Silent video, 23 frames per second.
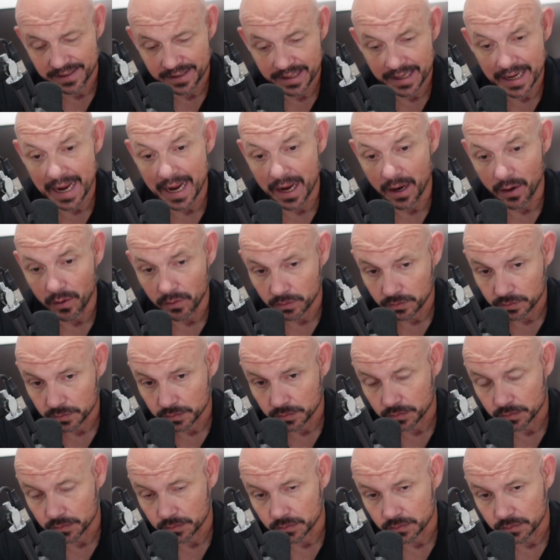Now,
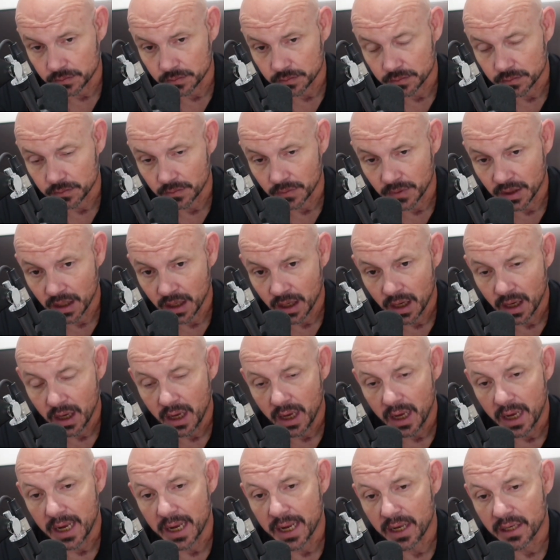
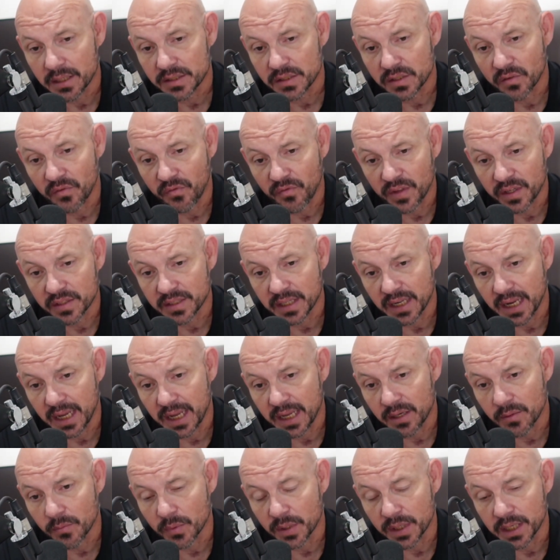I also felt that
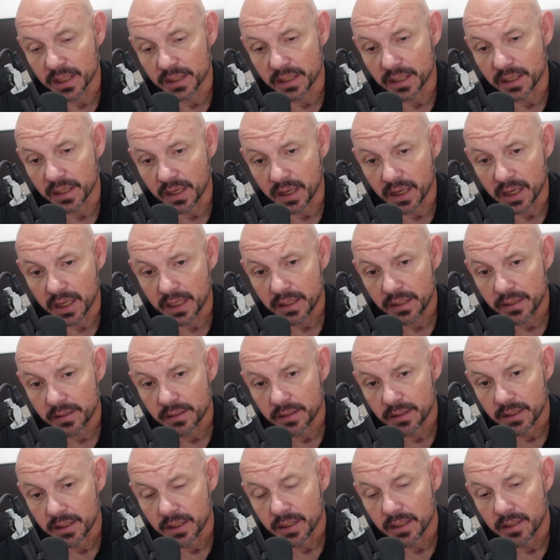Aiden would get the nod
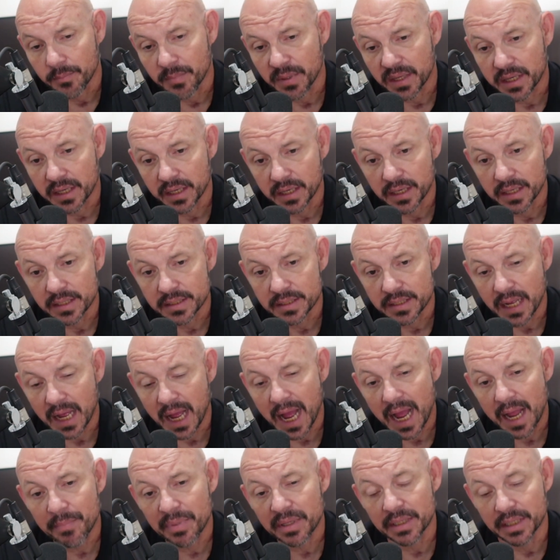because
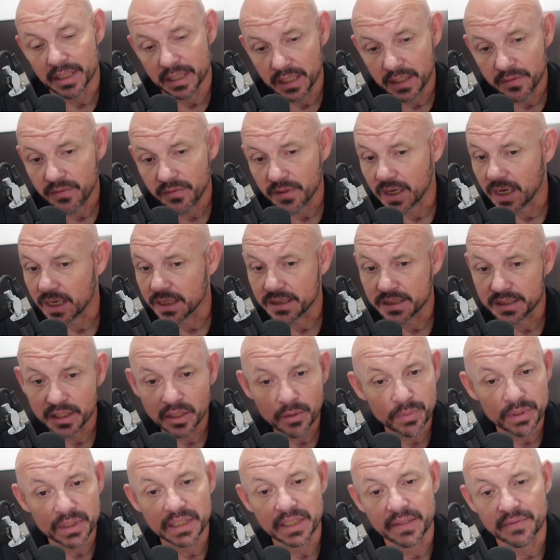I believe, and I still
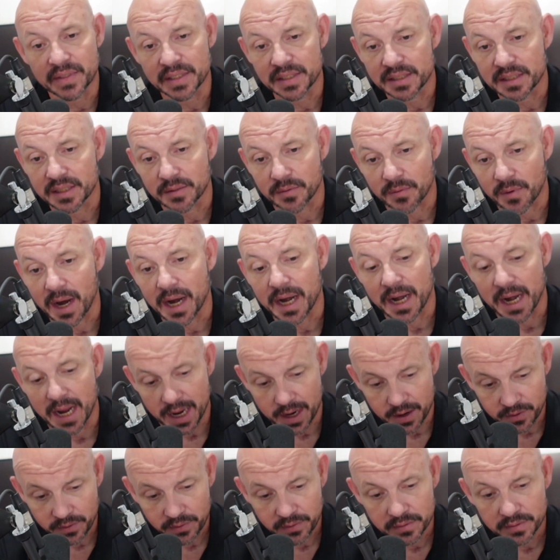believe this to right
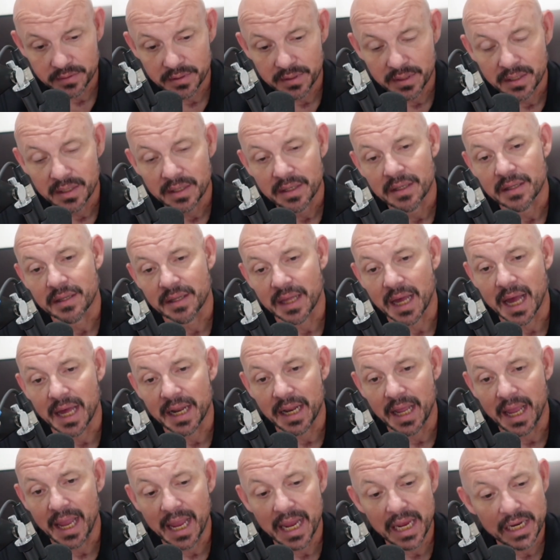now,
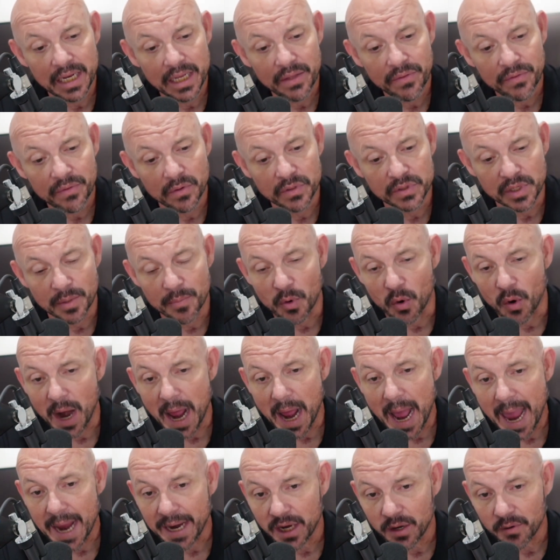that Aiden throws a more
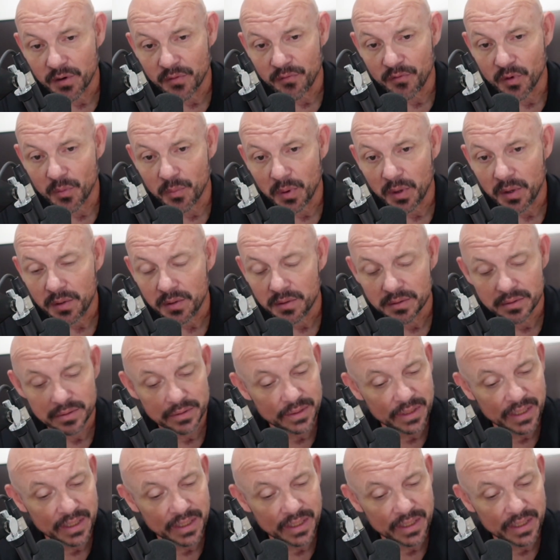accurate football